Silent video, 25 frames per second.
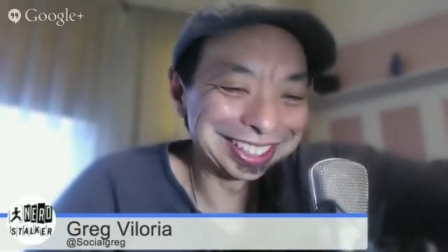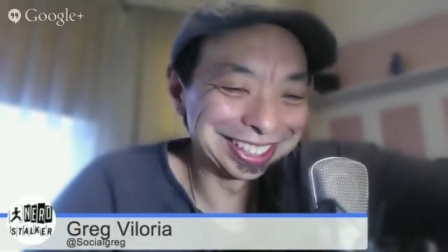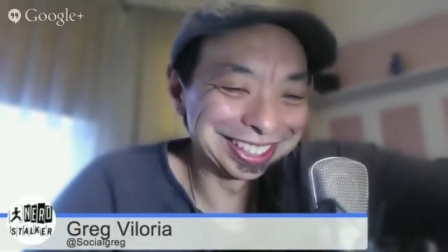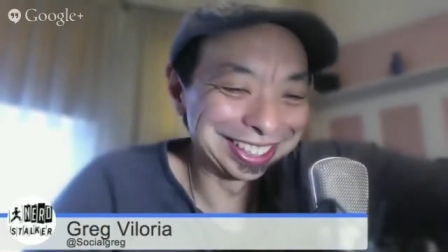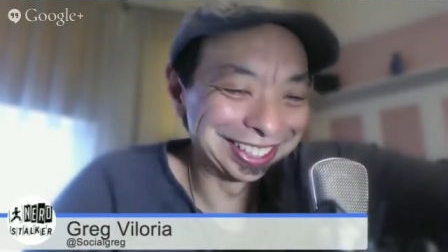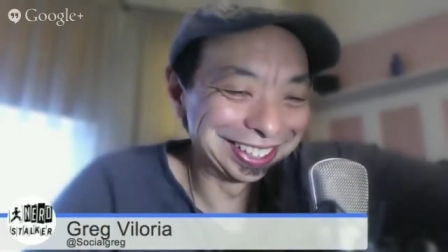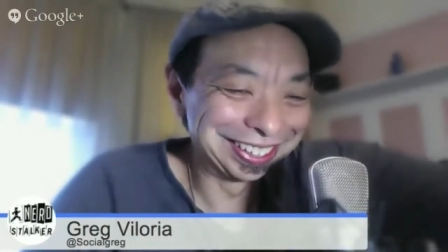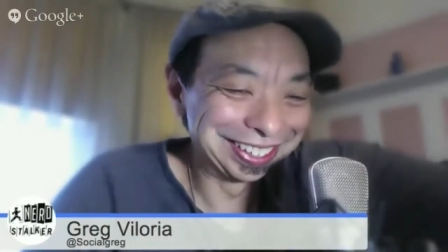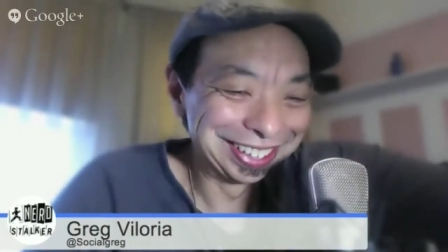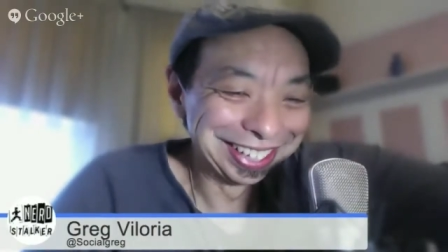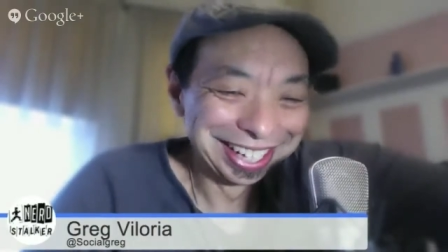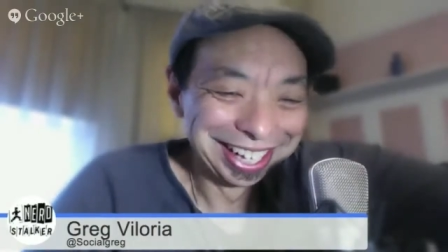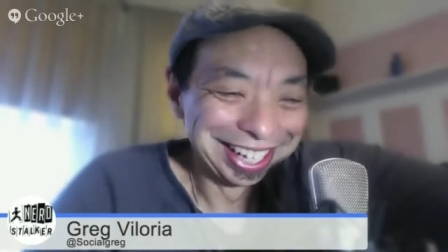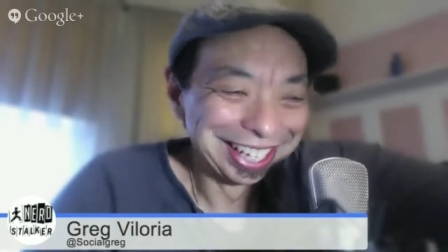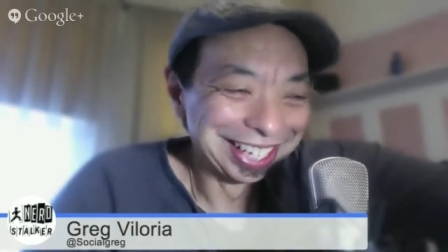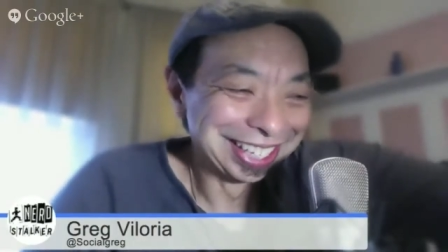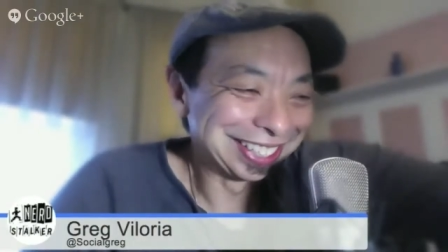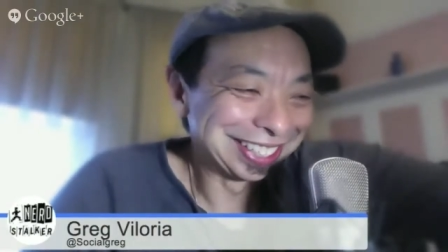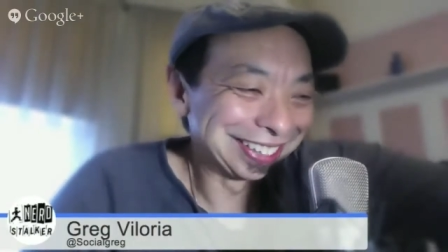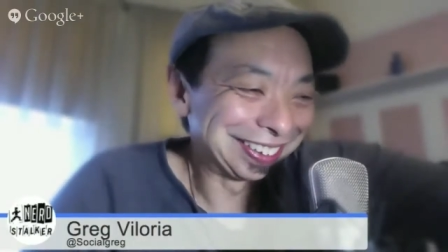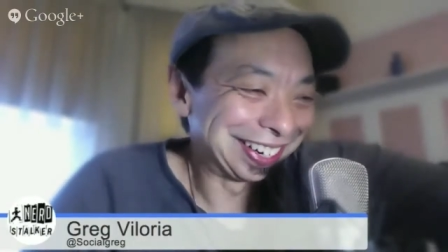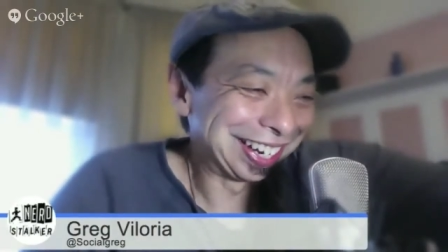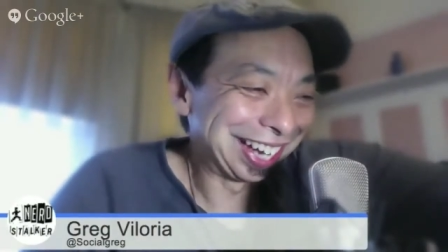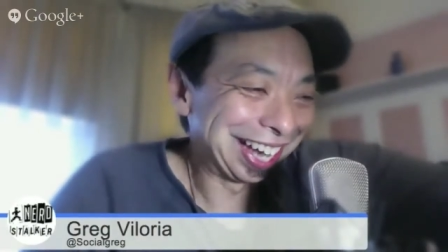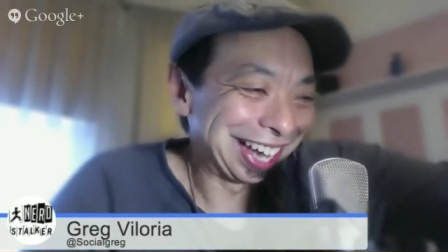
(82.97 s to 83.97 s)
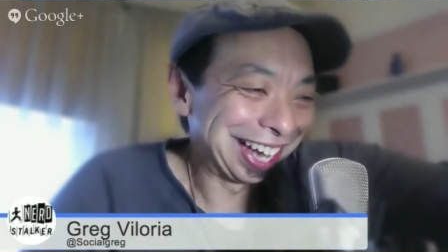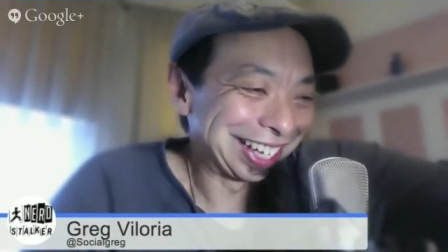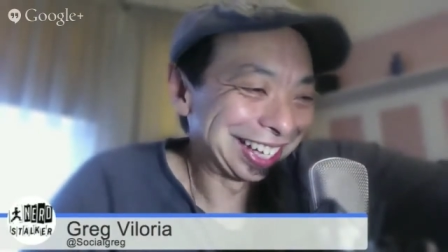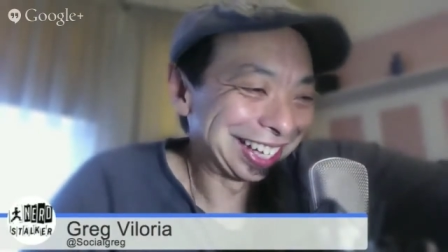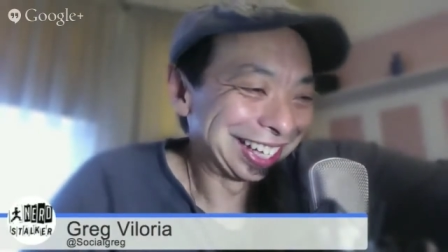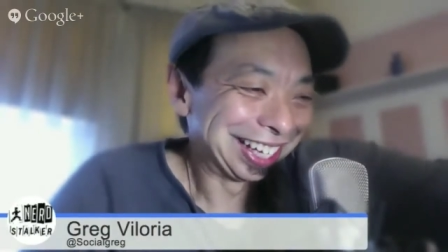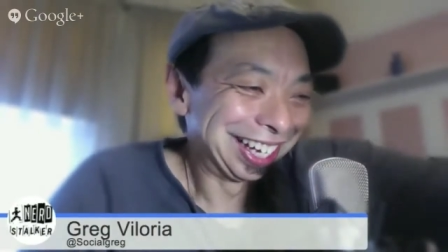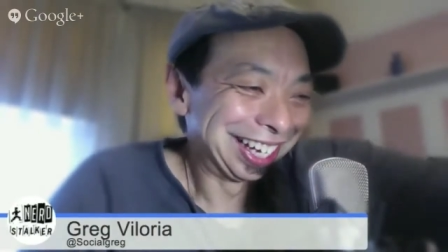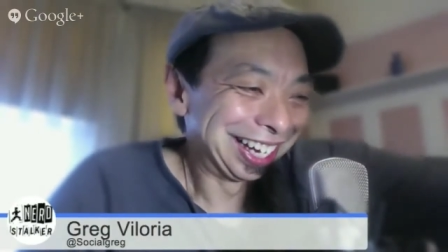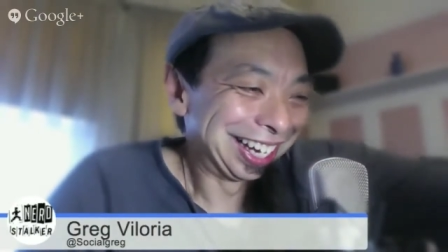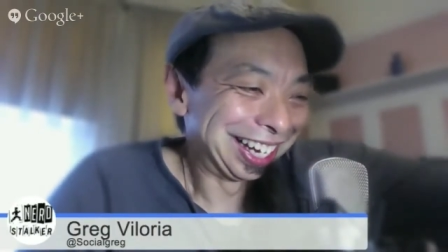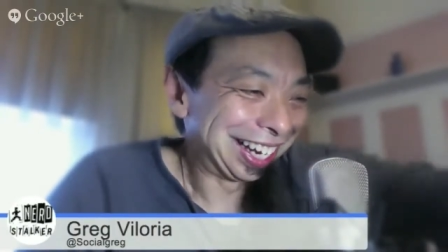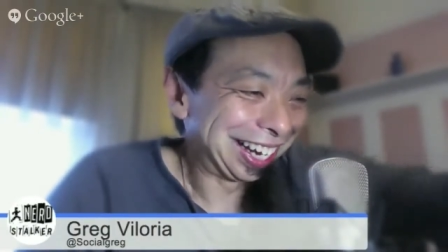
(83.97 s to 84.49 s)
So, so I,
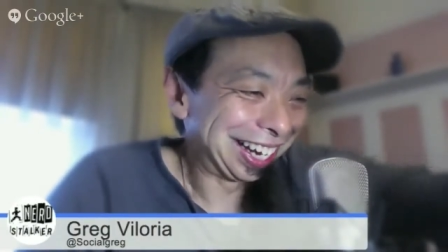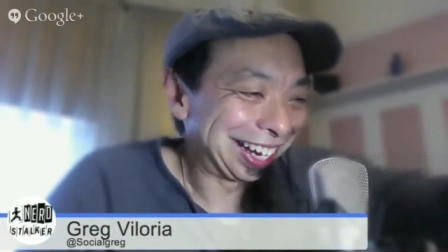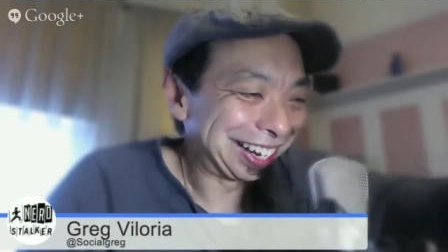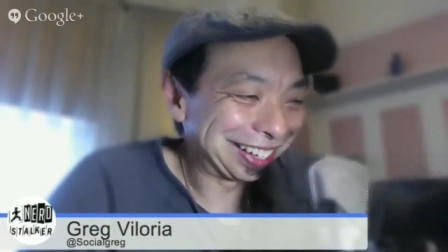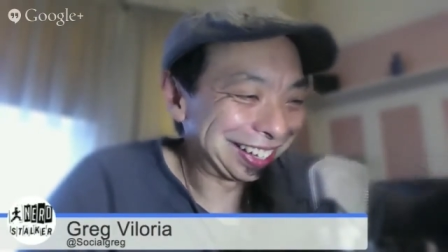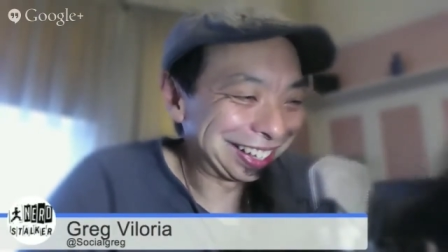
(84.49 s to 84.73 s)
I,